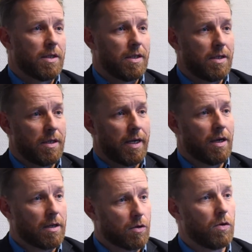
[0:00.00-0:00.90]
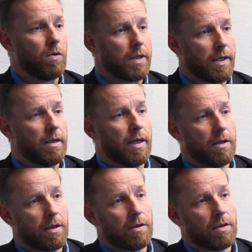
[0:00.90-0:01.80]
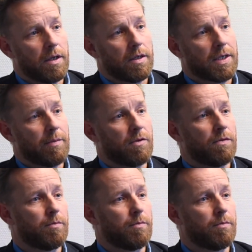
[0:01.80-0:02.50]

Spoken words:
and not gold and other types of